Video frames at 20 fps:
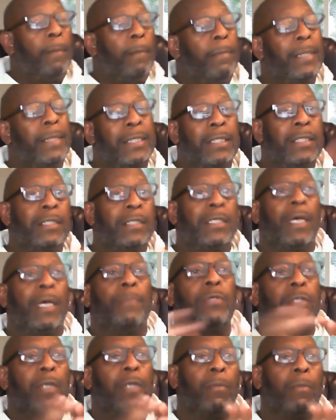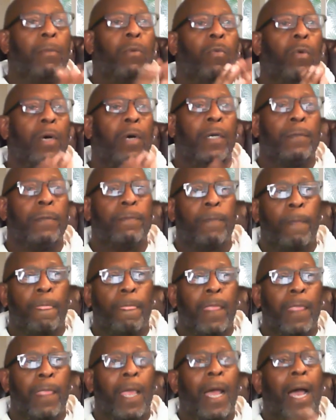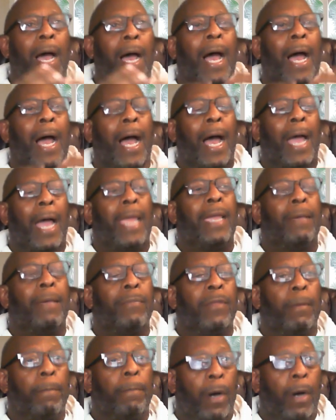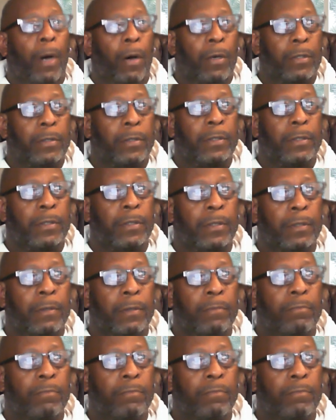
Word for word: Misconception number one I am the boss.